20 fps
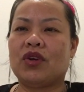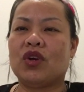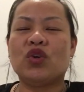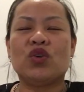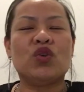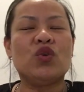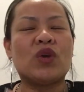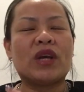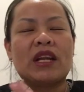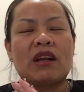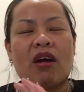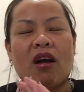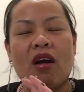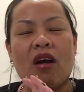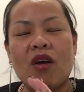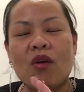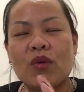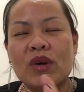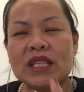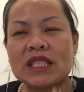You can
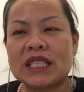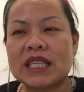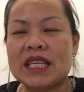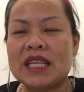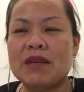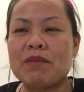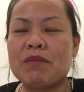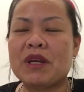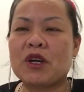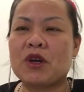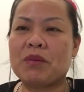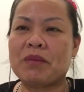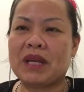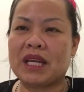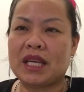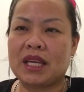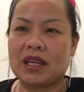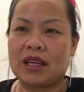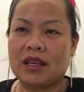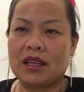always email
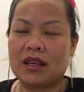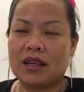me.